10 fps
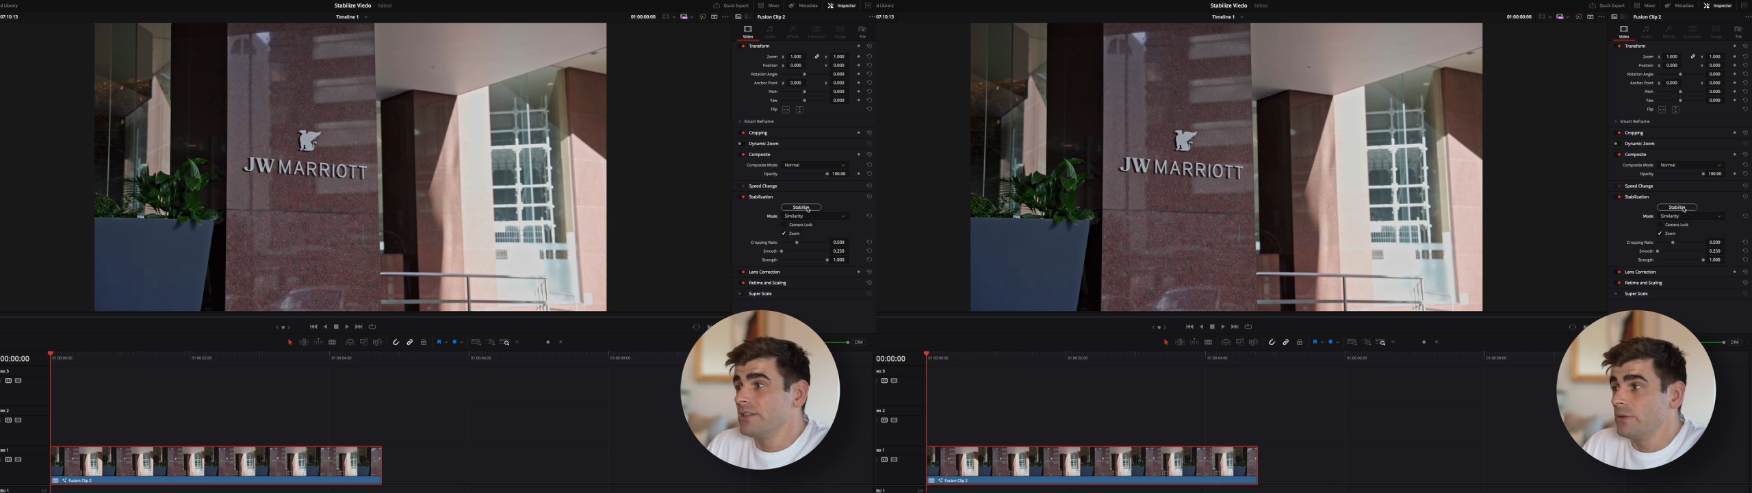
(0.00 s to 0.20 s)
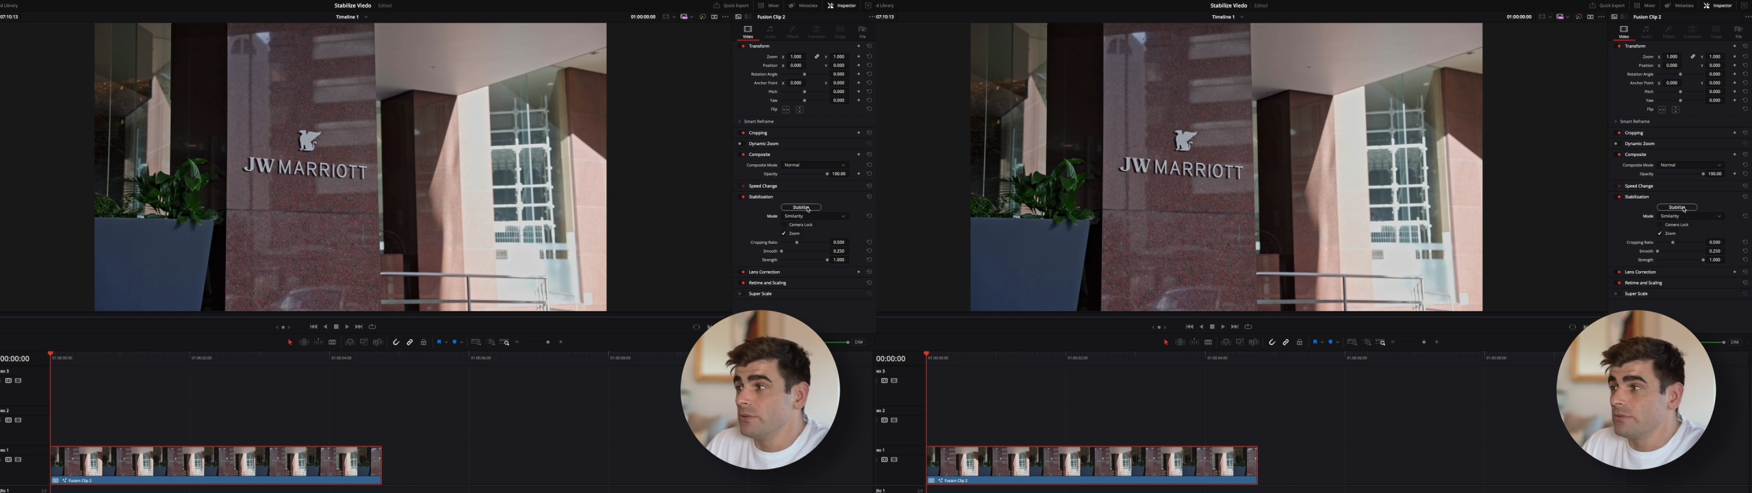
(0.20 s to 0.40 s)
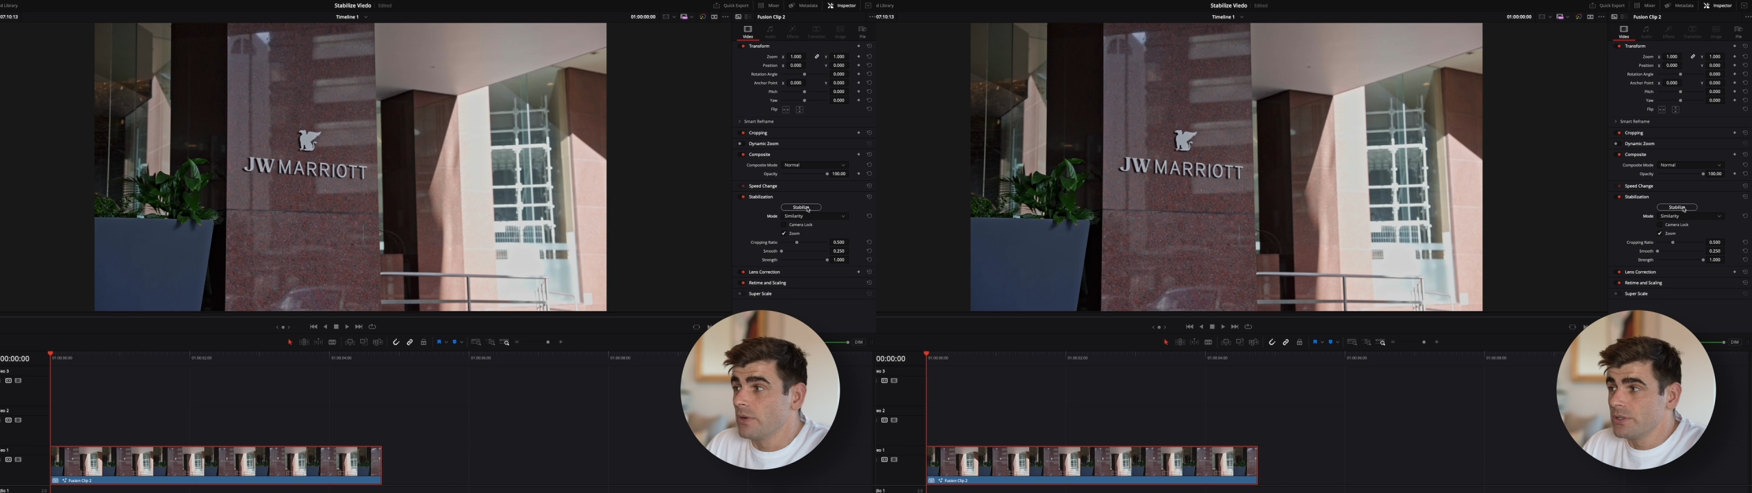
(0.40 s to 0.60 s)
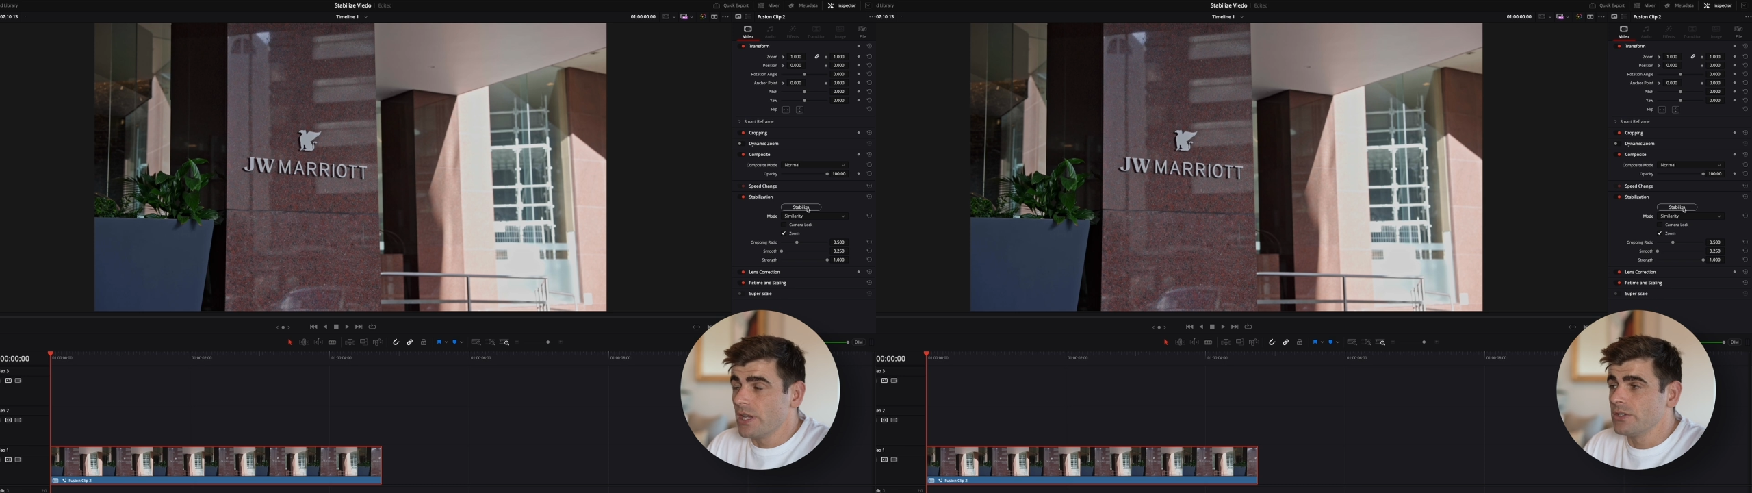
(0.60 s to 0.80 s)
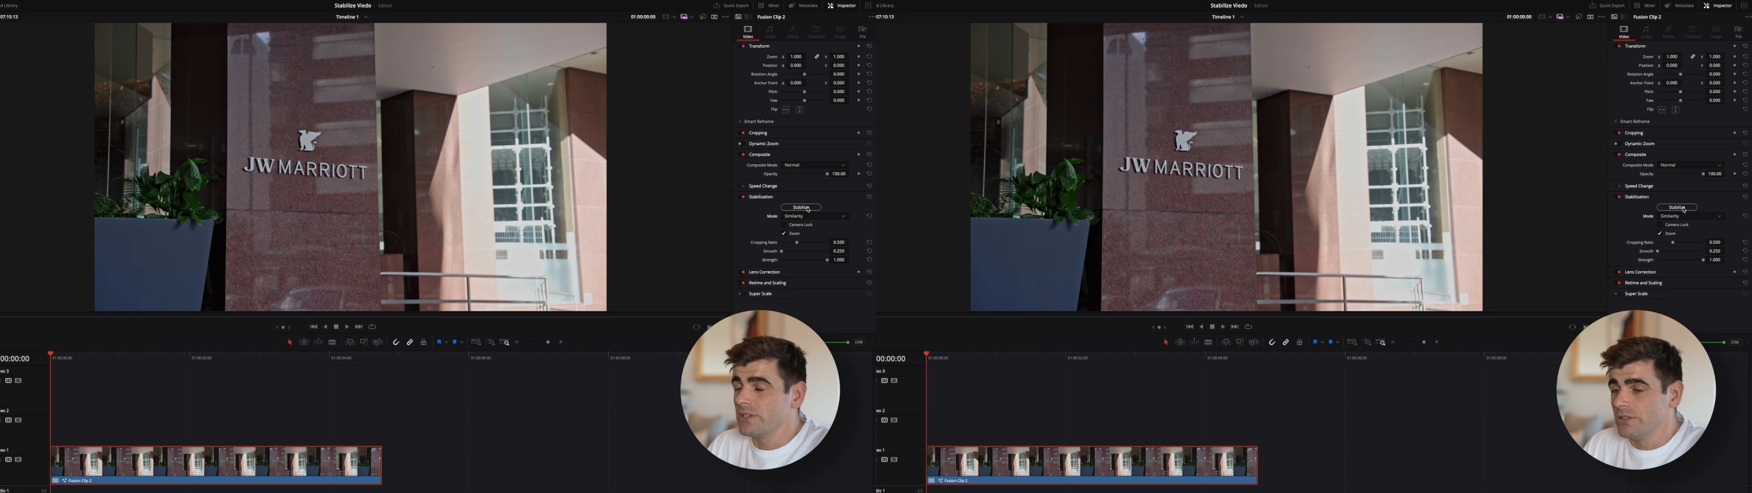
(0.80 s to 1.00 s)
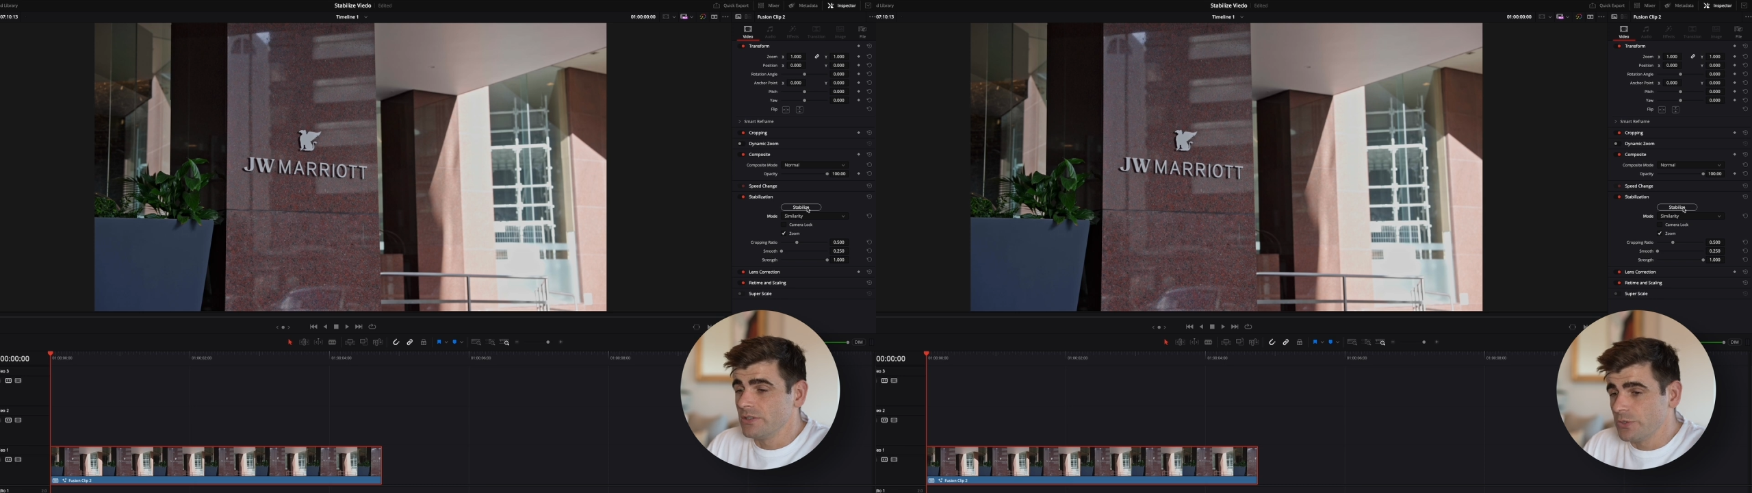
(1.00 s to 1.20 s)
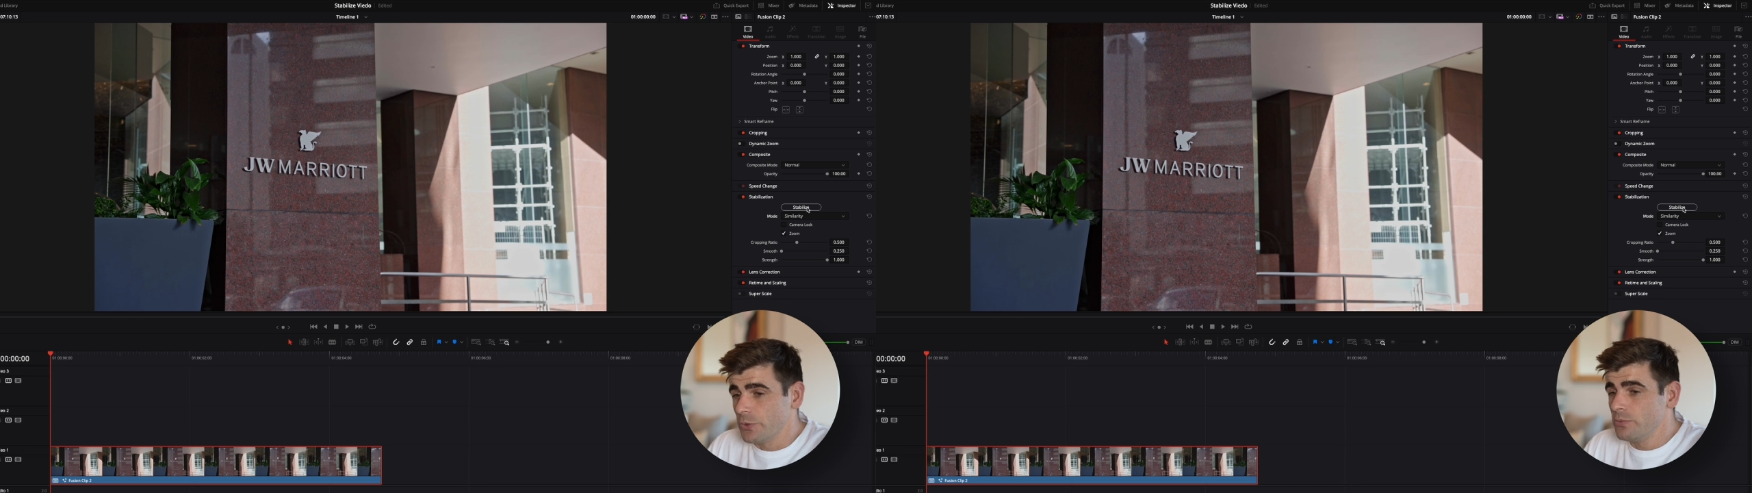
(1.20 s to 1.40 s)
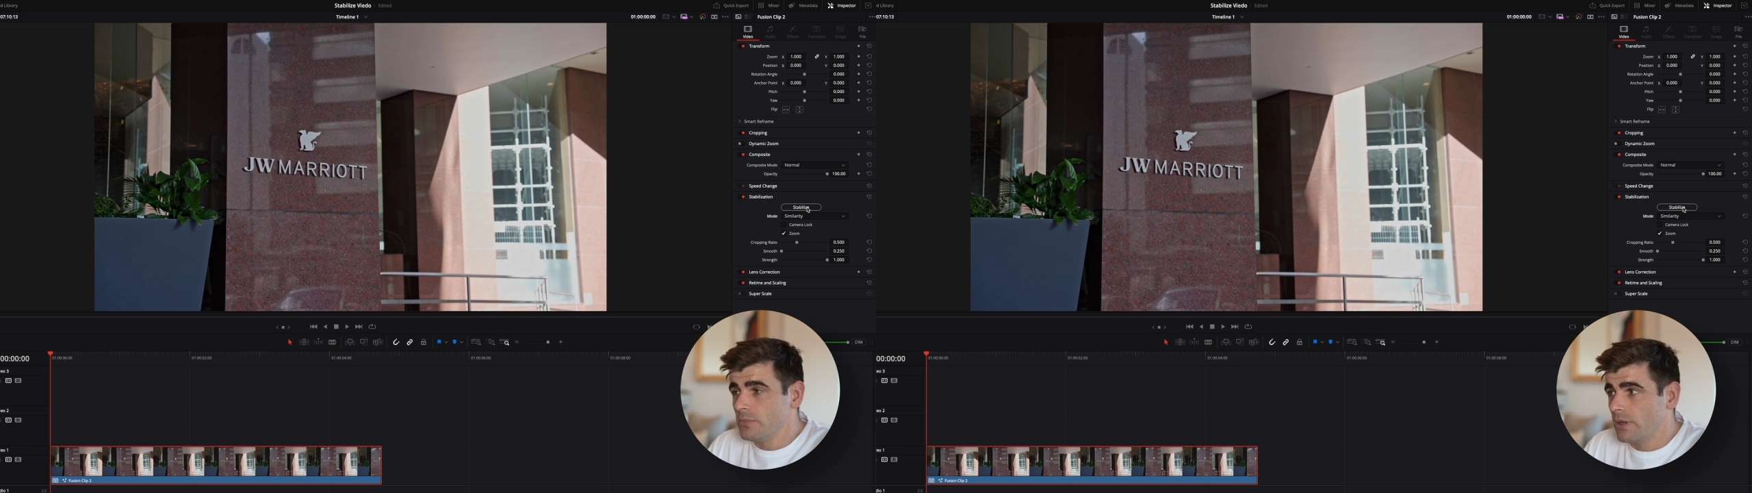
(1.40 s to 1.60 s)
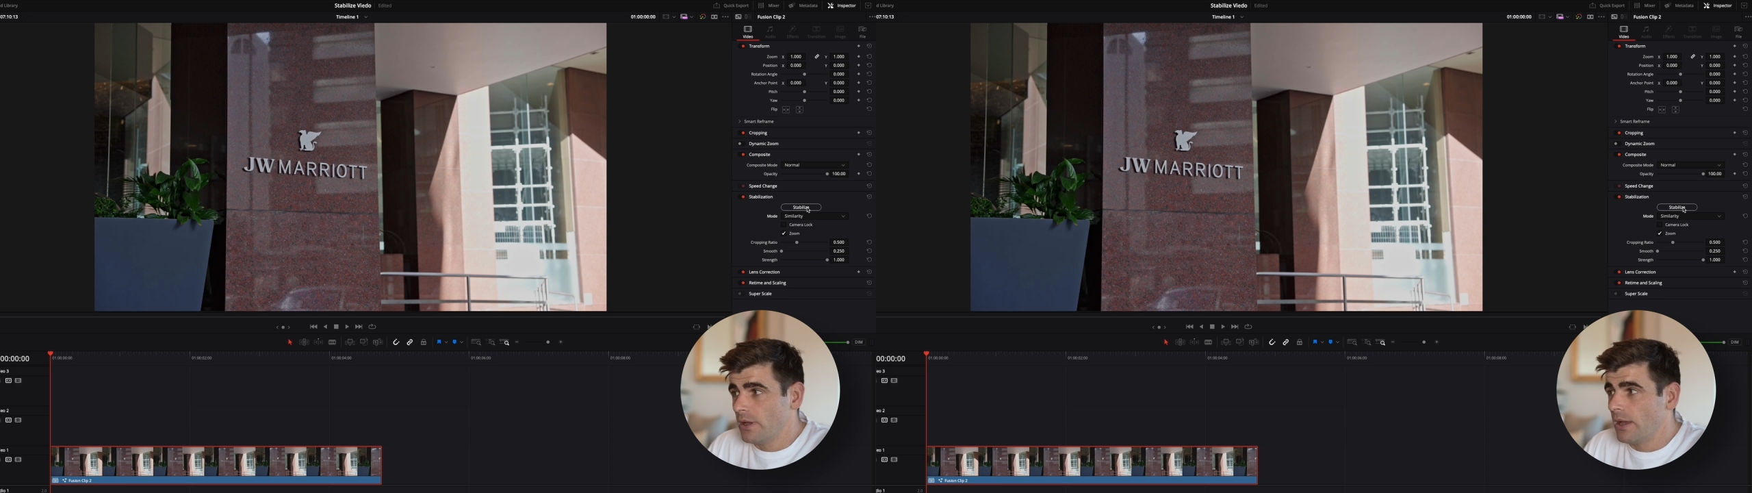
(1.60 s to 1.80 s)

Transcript: tilt, rotation, and zoom.